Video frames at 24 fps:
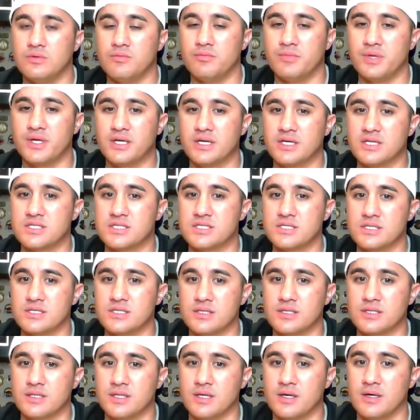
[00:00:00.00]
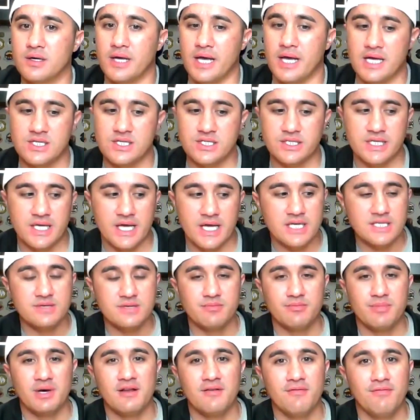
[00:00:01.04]
because the education
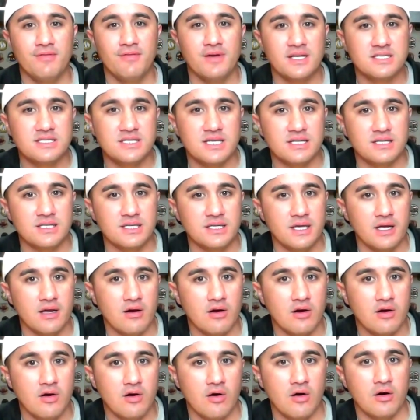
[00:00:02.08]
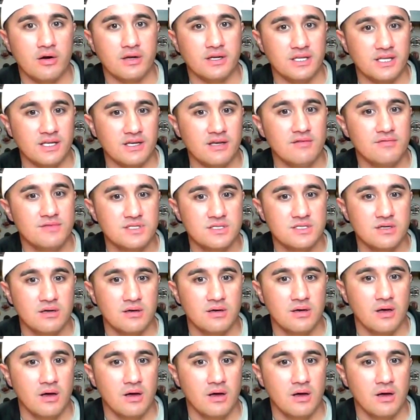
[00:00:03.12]
benefits that the air guard gives